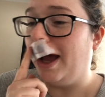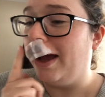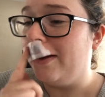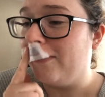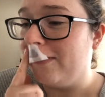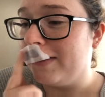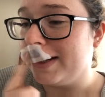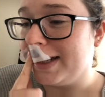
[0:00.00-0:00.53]
I
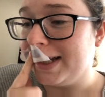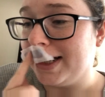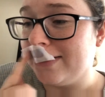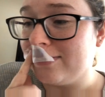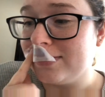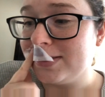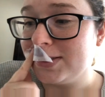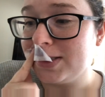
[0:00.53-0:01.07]
already
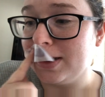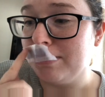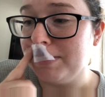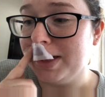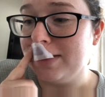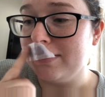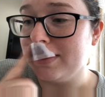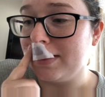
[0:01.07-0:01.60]
have so
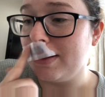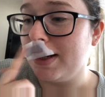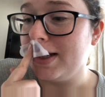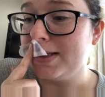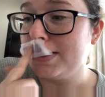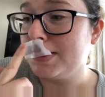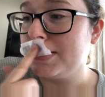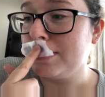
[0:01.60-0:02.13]
many
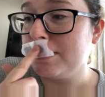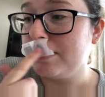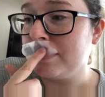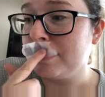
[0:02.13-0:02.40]
regrets.